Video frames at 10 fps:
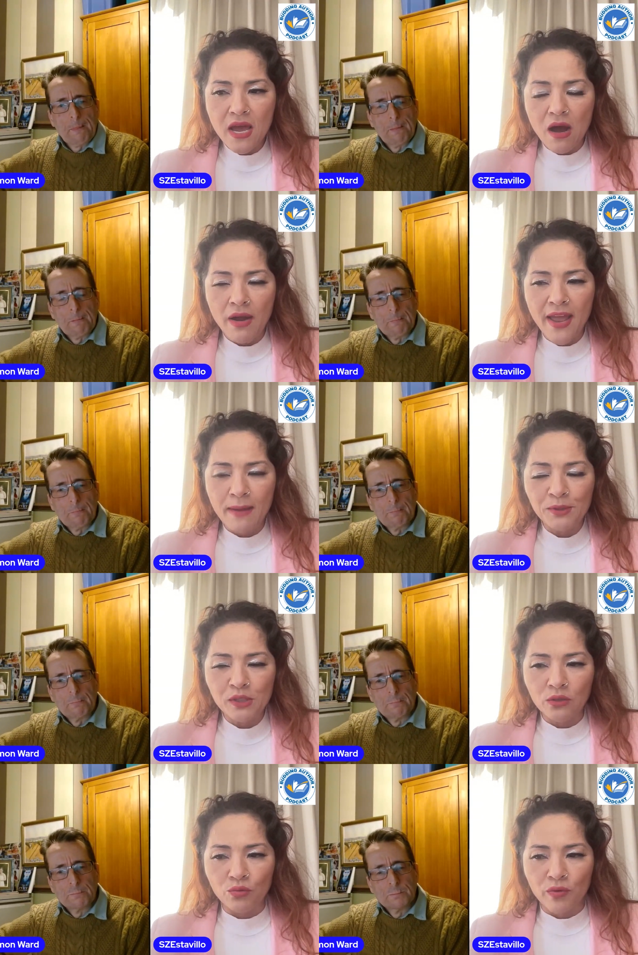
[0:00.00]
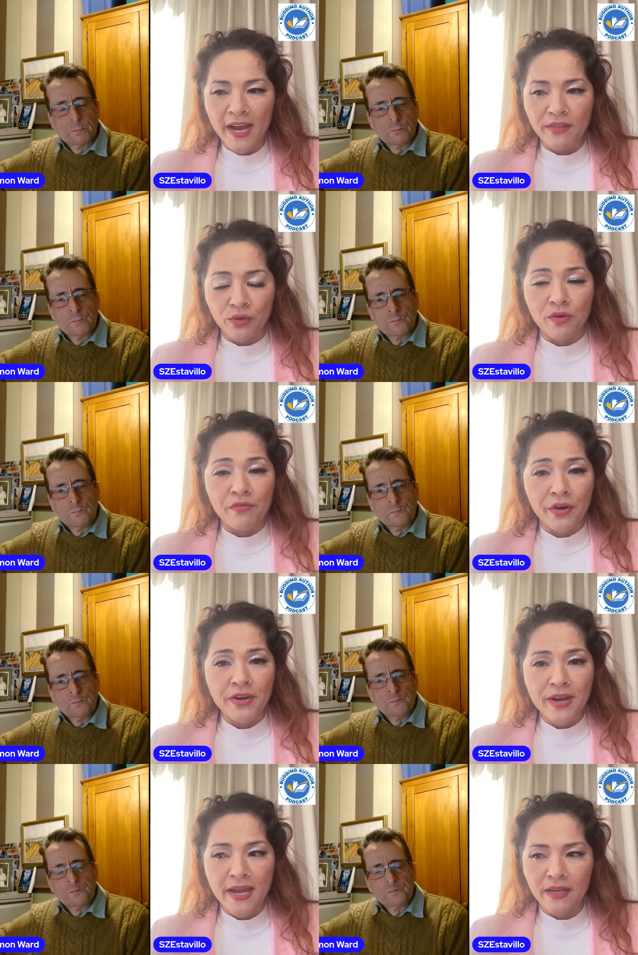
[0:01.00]
Speaker 1: on absolute write that were
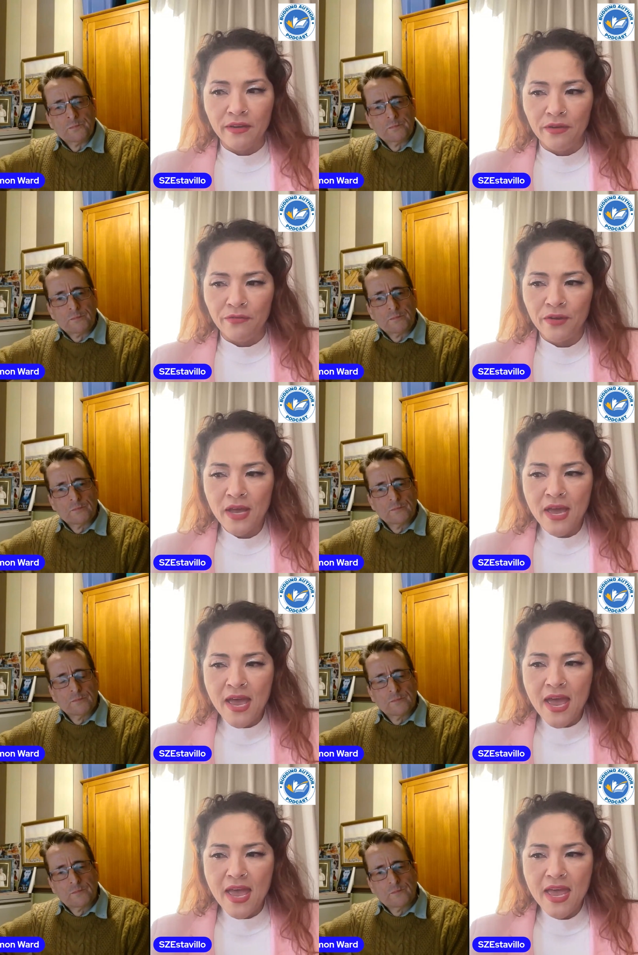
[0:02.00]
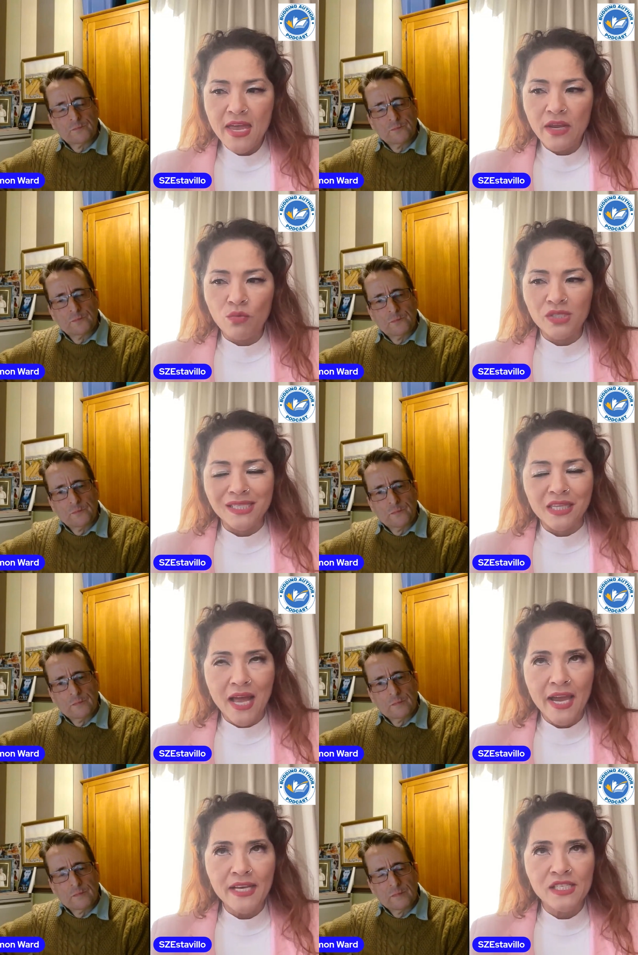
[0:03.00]
very negative. And it was
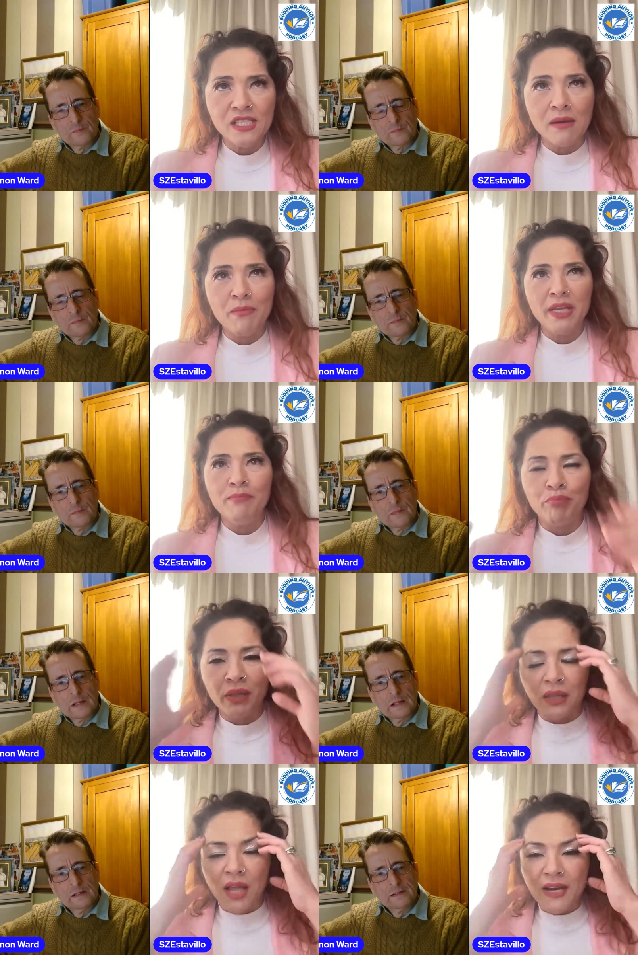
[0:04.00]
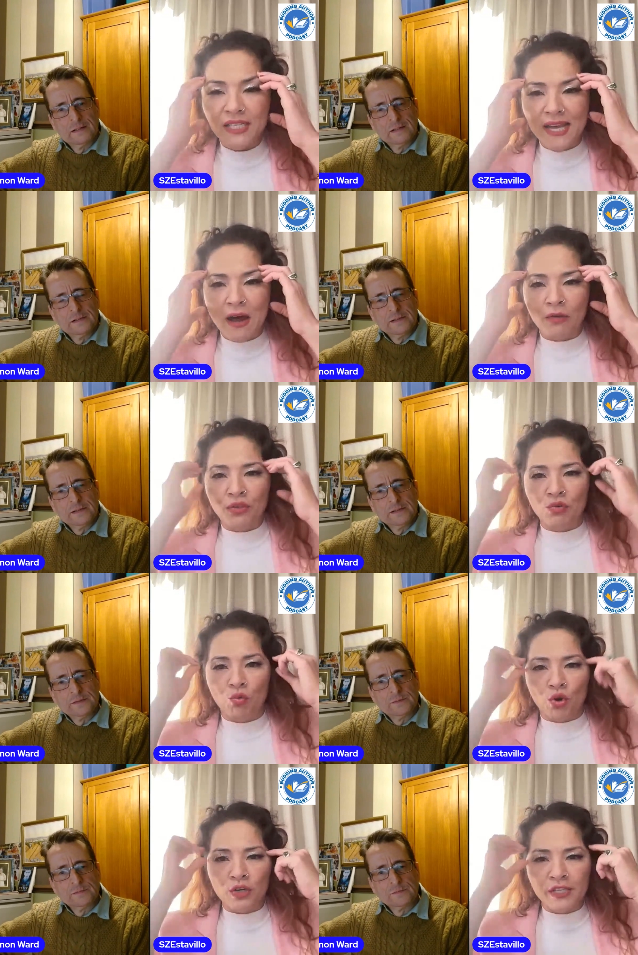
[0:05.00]
like somebody plucked out the
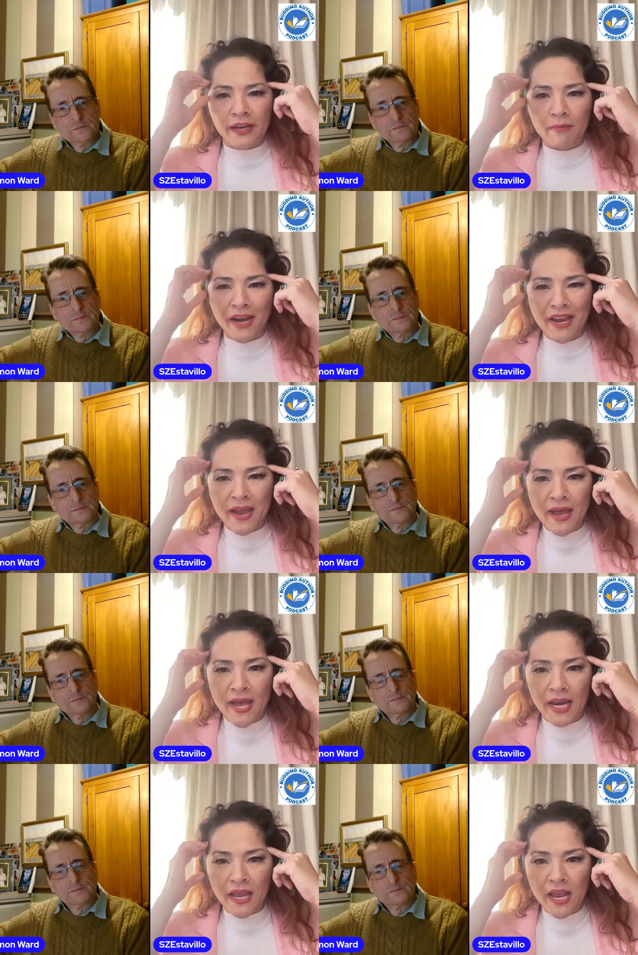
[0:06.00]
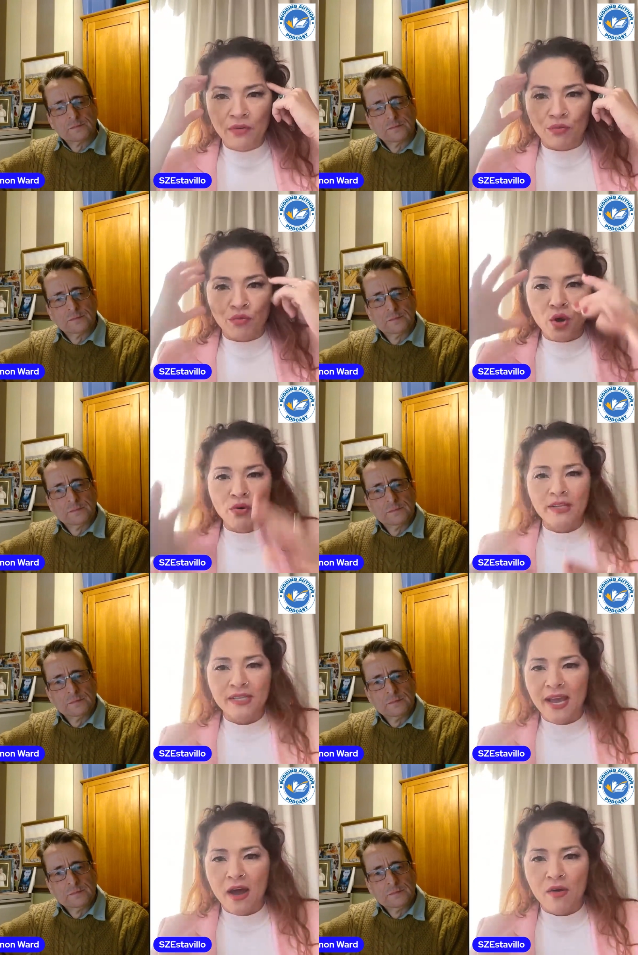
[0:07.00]
words out of my head and wrote
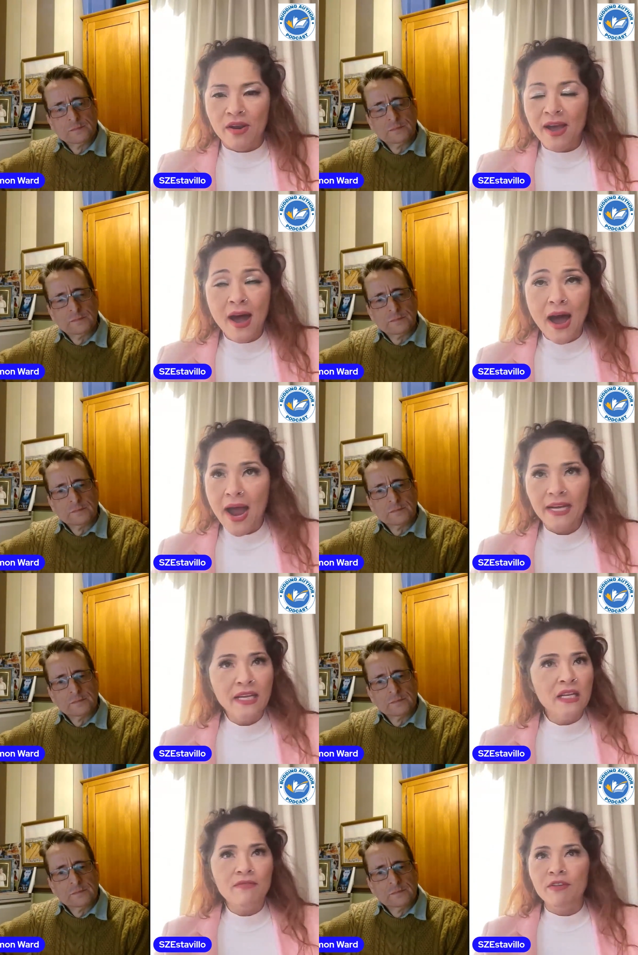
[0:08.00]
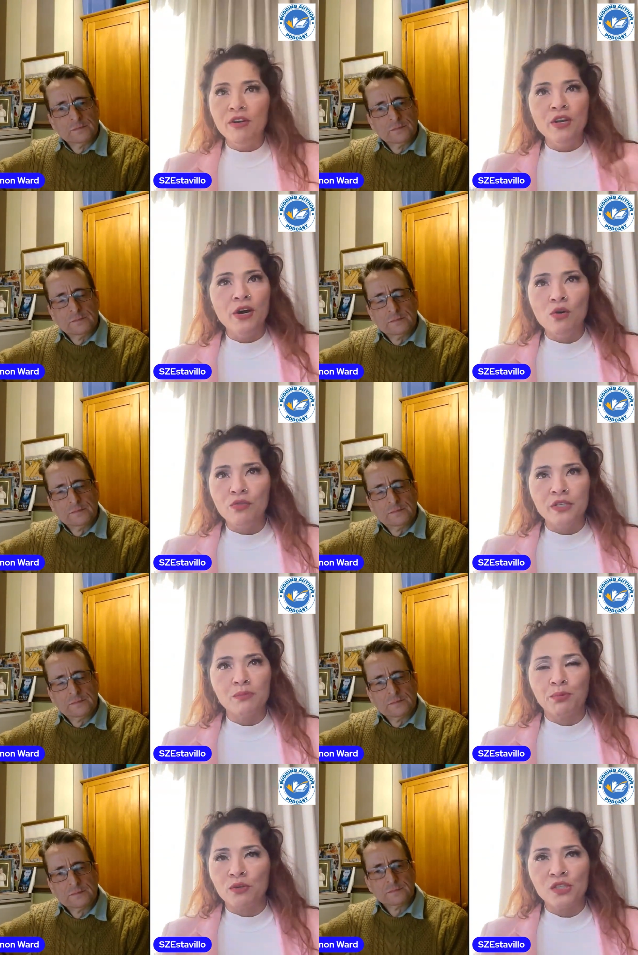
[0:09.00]
it down. I didn't even know
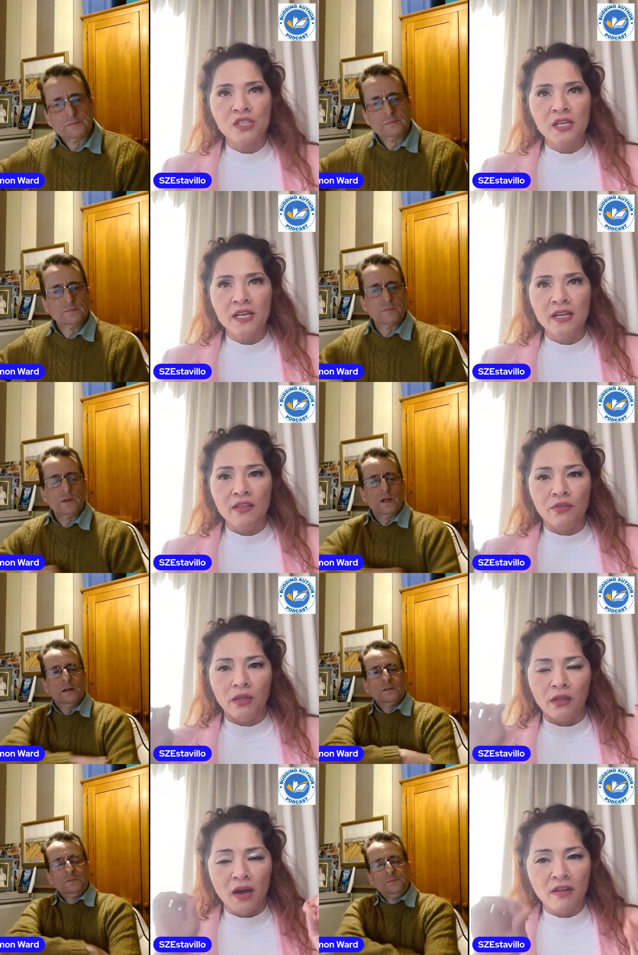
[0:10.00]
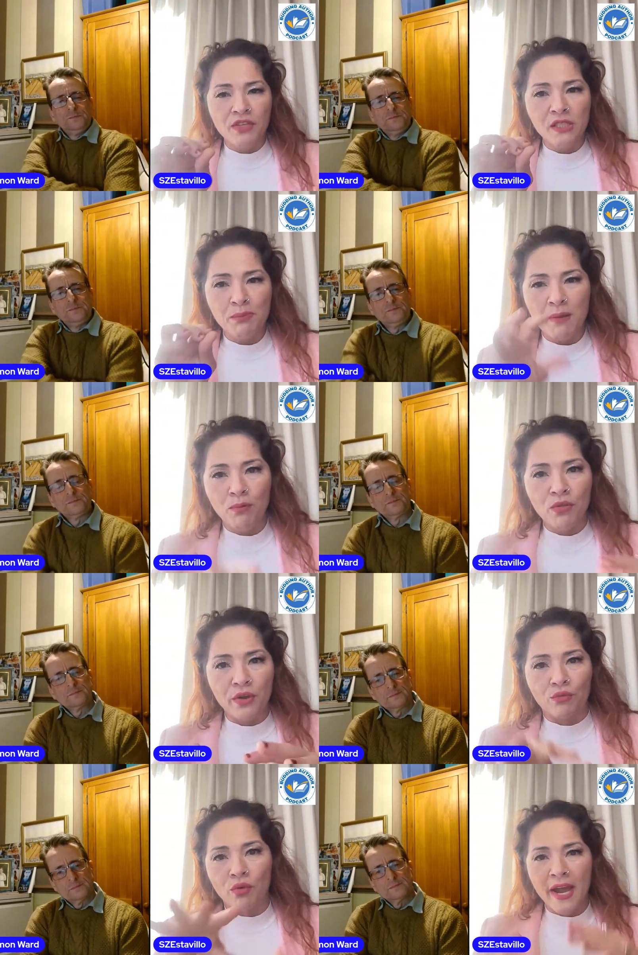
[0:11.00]
this person. A lot of these people
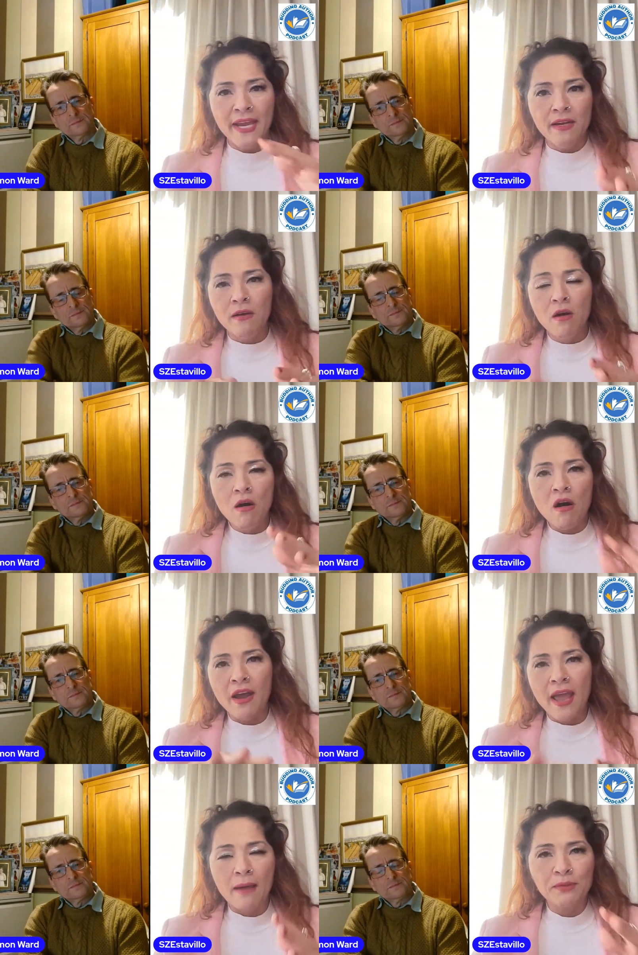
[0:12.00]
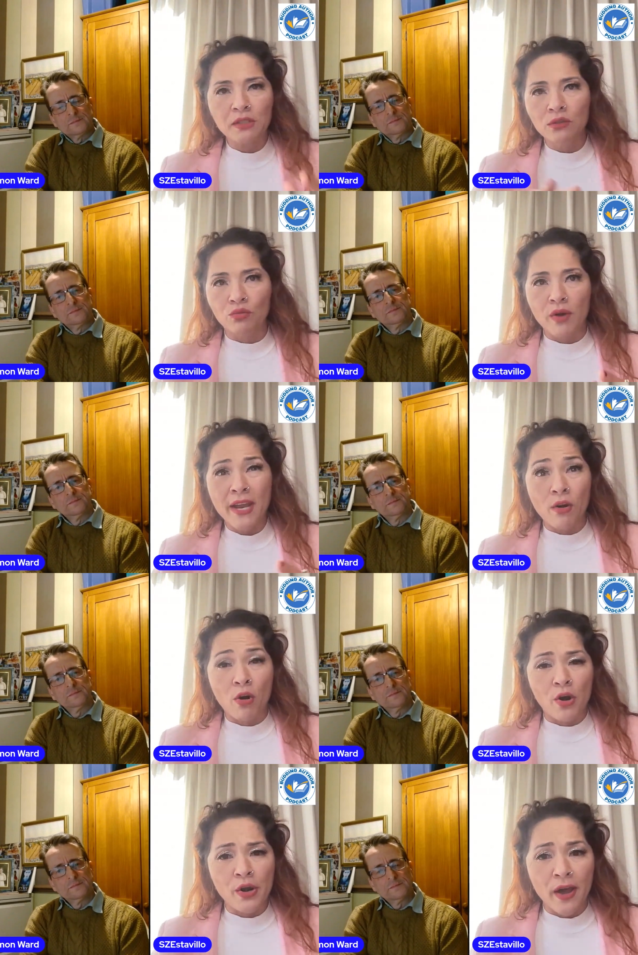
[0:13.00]
that write on absolute write
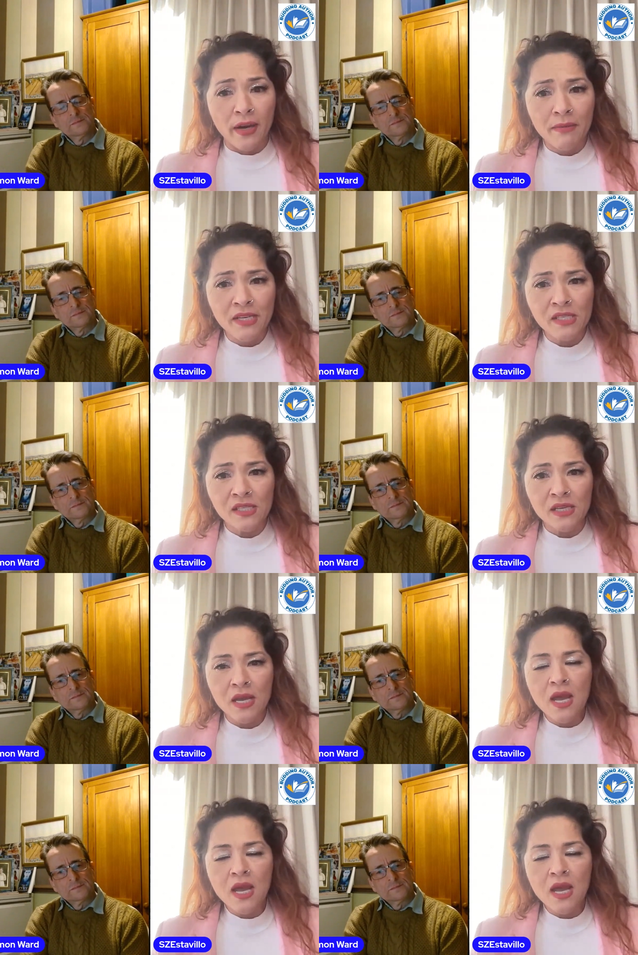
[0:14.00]
are anonymous.